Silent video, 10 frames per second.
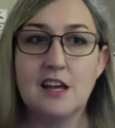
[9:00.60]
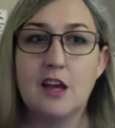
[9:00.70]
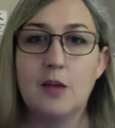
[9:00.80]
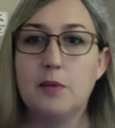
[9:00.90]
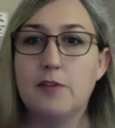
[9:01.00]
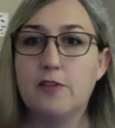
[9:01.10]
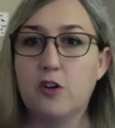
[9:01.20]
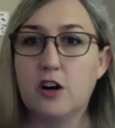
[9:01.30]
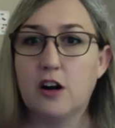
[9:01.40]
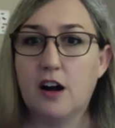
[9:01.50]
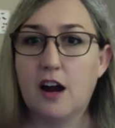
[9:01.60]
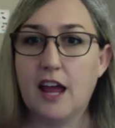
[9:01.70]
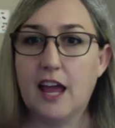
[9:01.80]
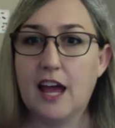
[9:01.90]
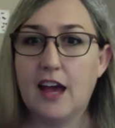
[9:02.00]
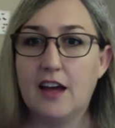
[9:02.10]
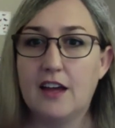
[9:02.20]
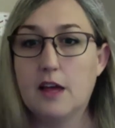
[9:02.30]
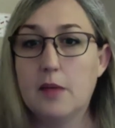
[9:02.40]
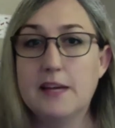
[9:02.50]
Before, I
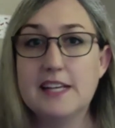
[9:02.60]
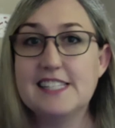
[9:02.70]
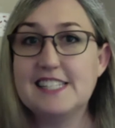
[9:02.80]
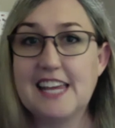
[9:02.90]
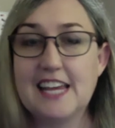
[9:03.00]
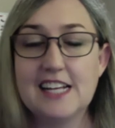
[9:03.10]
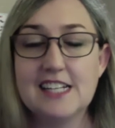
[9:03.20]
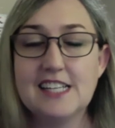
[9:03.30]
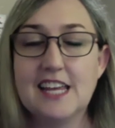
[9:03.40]
had a big stand,